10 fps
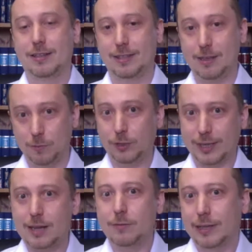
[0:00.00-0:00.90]
The
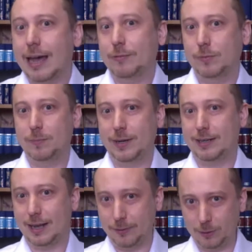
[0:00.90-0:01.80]
employee will have to be paid
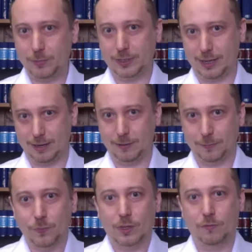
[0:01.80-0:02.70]
100%
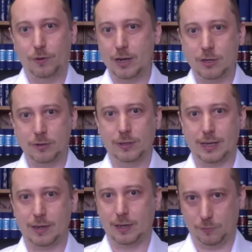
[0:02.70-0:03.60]
for annual
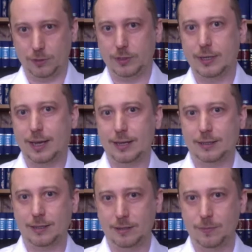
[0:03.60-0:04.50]
leave. That was the case
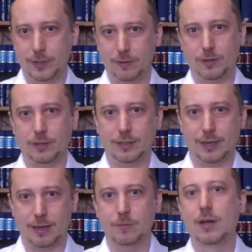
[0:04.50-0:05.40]
under the previous
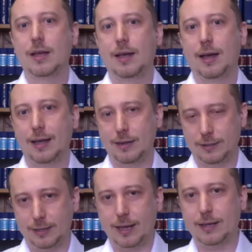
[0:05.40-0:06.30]
scheme, and it's
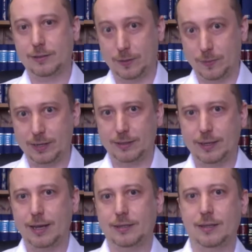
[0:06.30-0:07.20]
the case, remains the
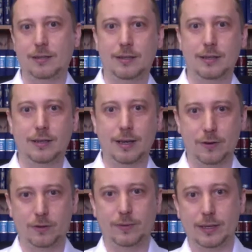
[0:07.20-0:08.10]
case under the
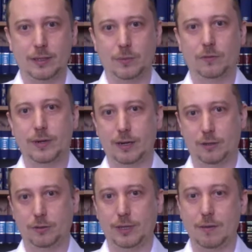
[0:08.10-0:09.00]
current flexible
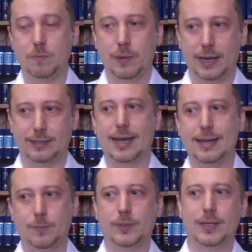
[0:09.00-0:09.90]
furlough scheme, but
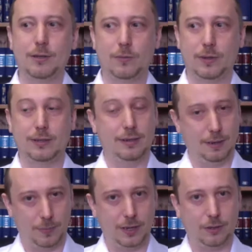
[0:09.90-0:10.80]
80% of it
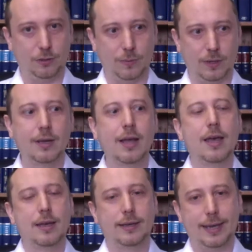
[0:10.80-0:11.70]
appears to be,
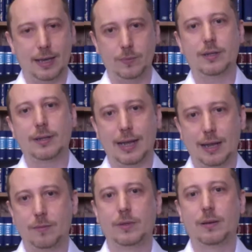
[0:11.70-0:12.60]
can be
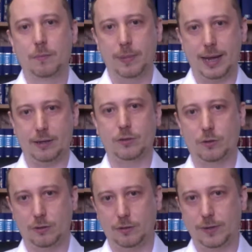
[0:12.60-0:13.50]
claimed back
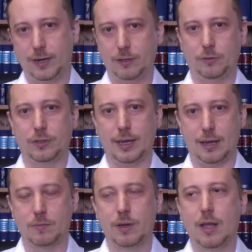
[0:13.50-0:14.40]
through the furlough
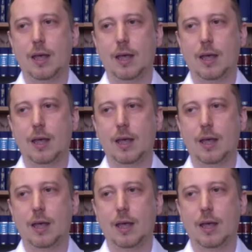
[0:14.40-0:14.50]
scheme.